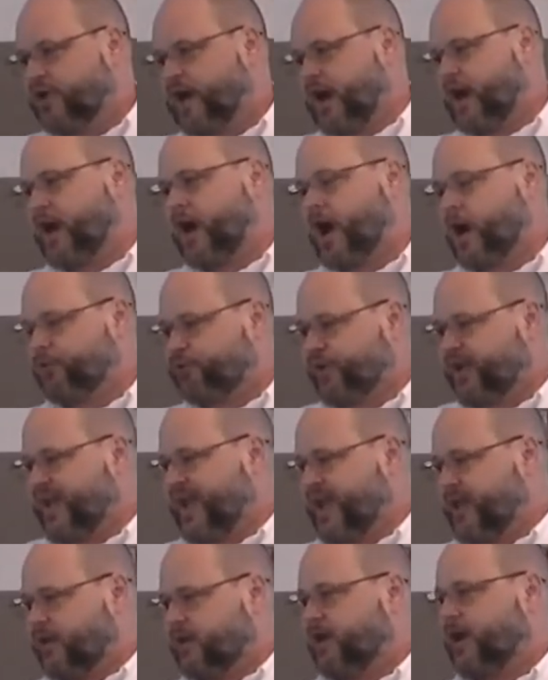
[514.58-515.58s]
not
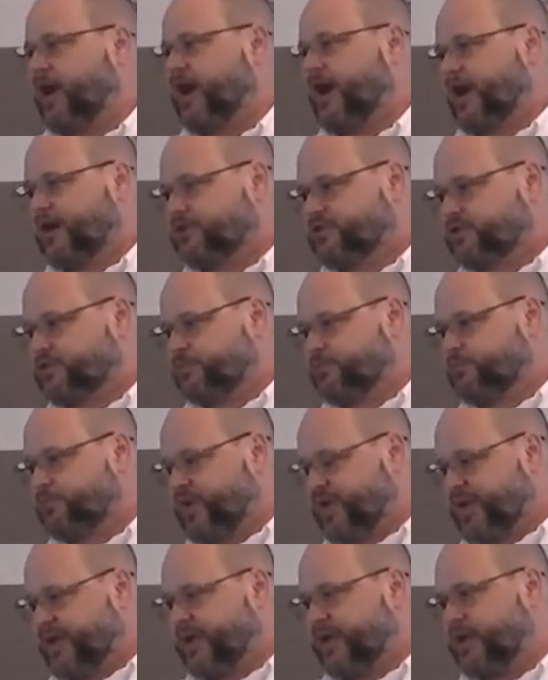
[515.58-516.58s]
comprehend us
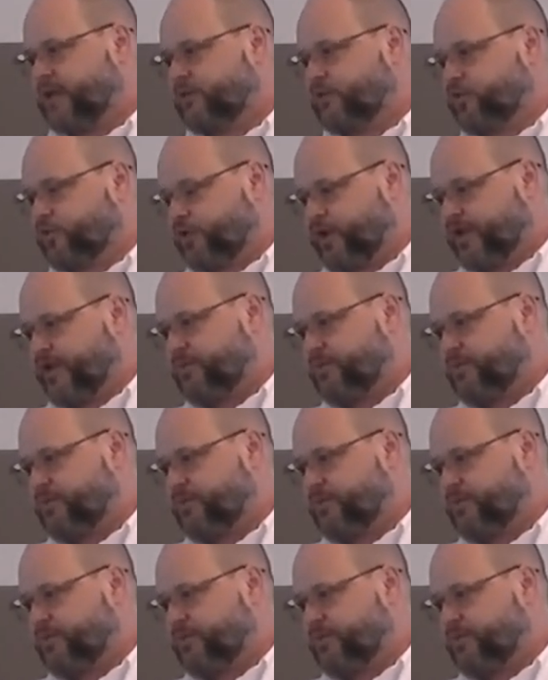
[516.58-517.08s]
being in three